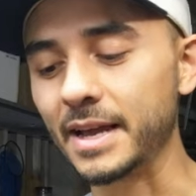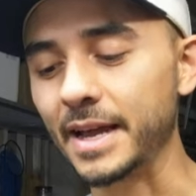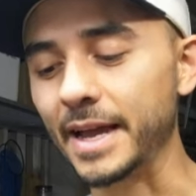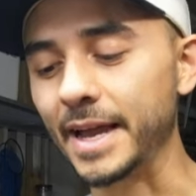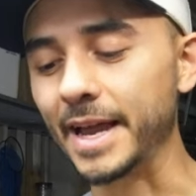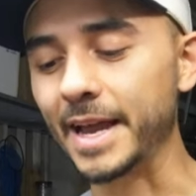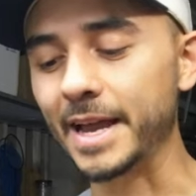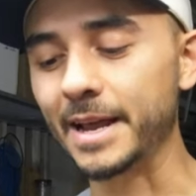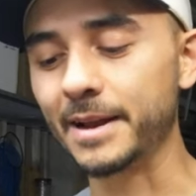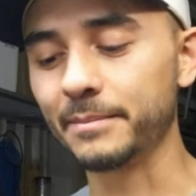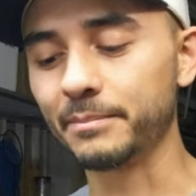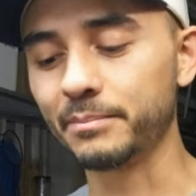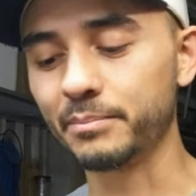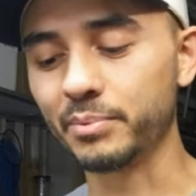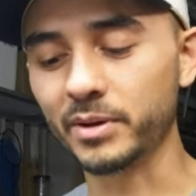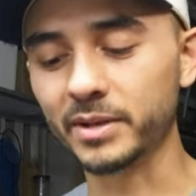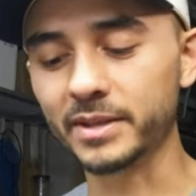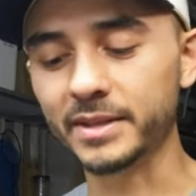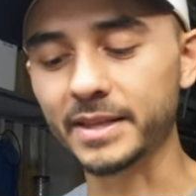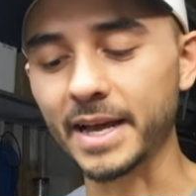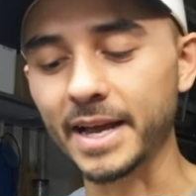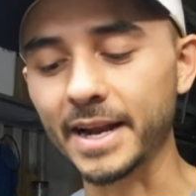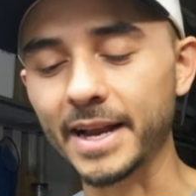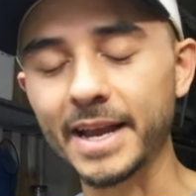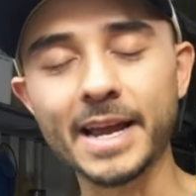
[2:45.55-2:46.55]
and
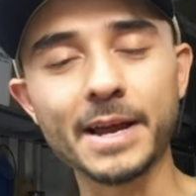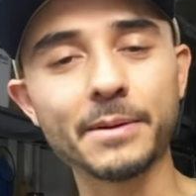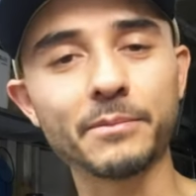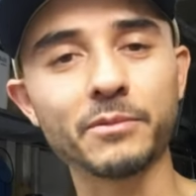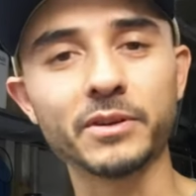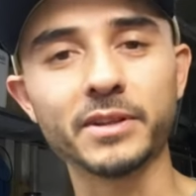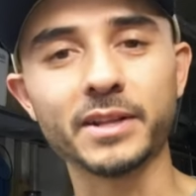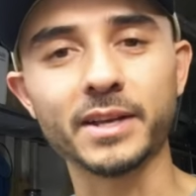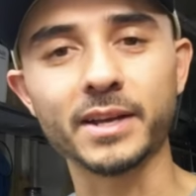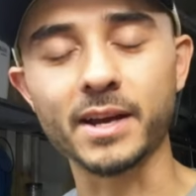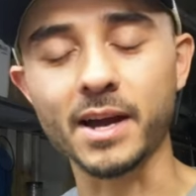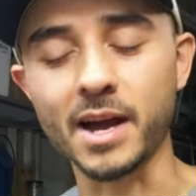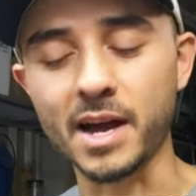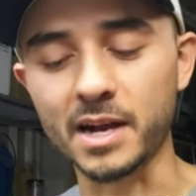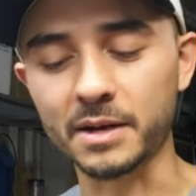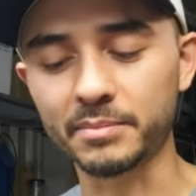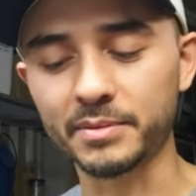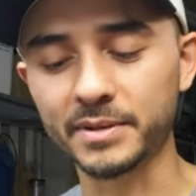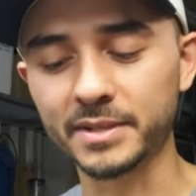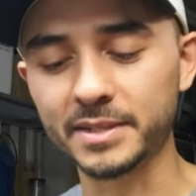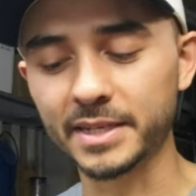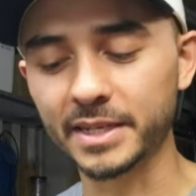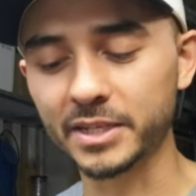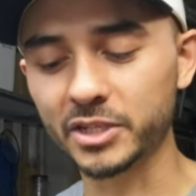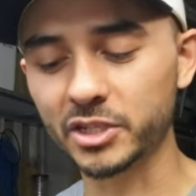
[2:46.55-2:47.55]
put that hammer in the cock
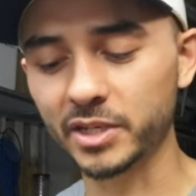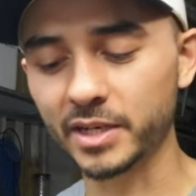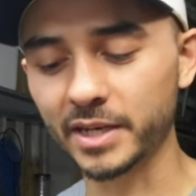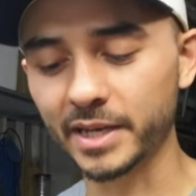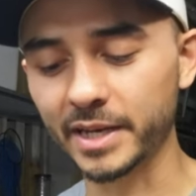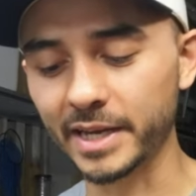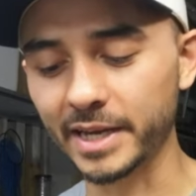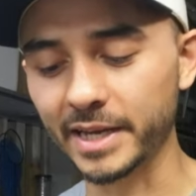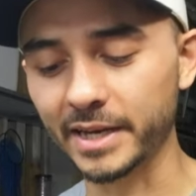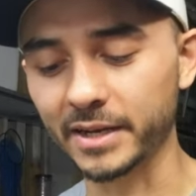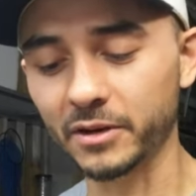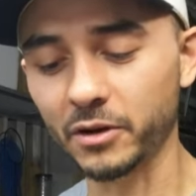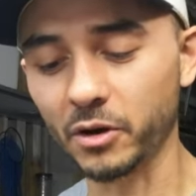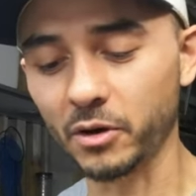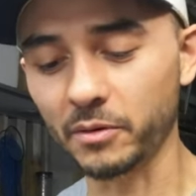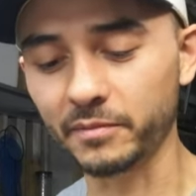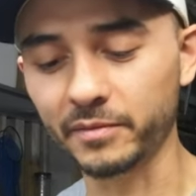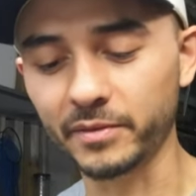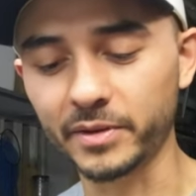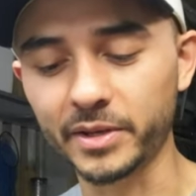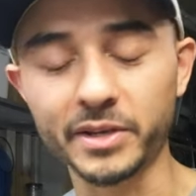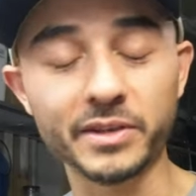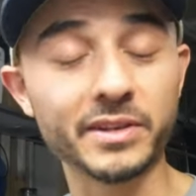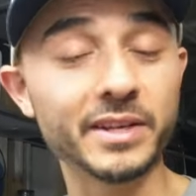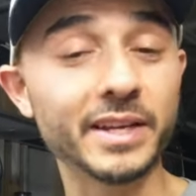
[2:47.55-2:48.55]
position again, and
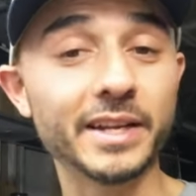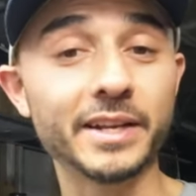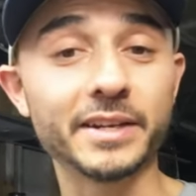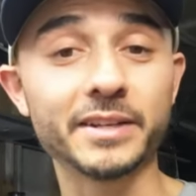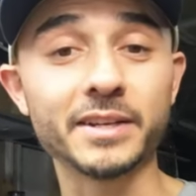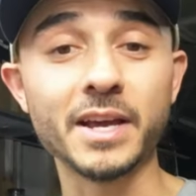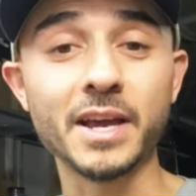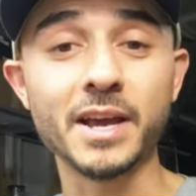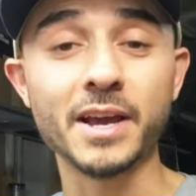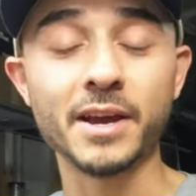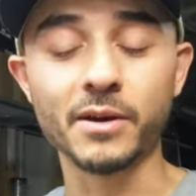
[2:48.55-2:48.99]
hopefully you didn't